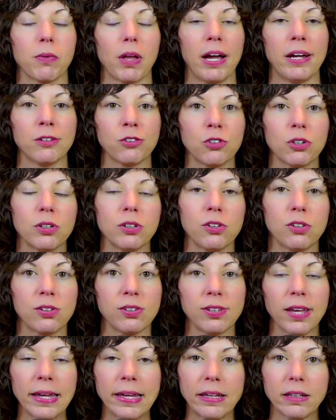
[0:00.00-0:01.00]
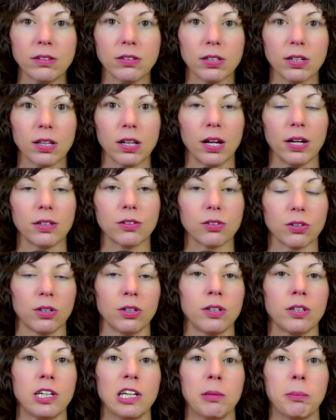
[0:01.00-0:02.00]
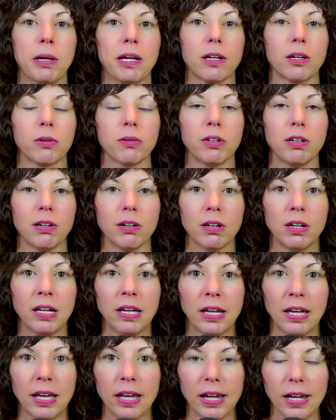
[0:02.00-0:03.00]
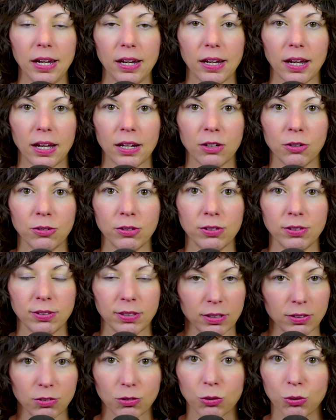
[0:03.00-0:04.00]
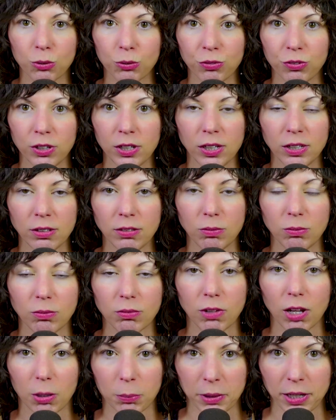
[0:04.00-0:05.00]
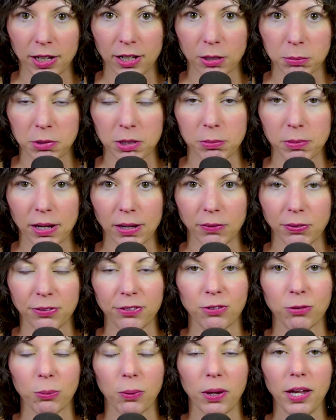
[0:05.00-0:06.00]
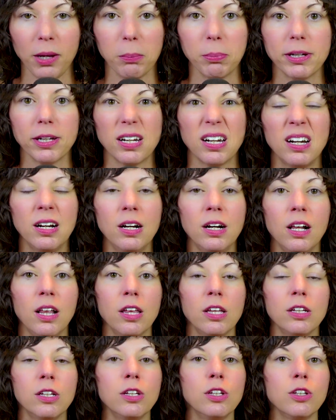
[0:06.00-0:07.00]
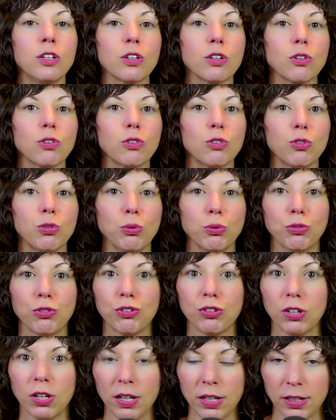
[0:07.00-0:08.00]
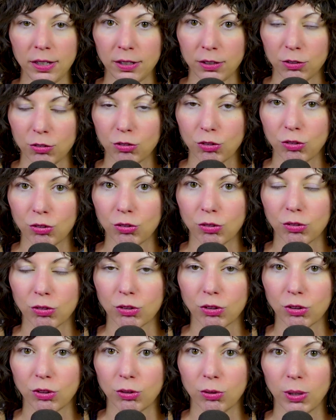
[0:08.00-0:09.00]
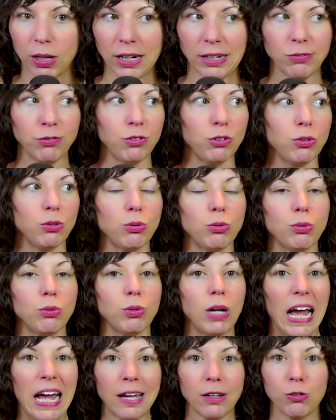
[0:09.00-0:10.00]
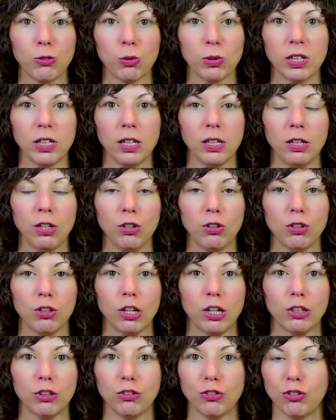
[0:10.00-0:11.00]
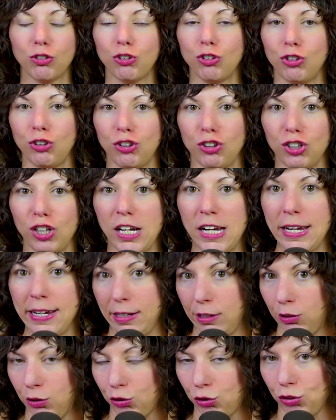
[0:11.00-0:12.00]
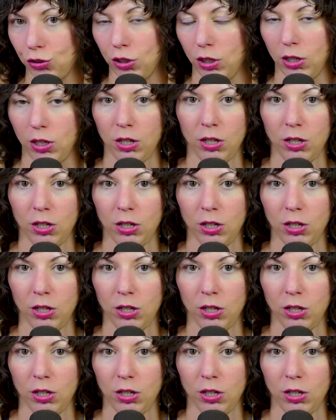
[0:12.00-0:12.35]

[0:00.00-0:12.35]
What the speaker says: I started saying to clients early in my career, hey, I know this sounds goofy coming out of my mouth this way, but to change, you have to actually change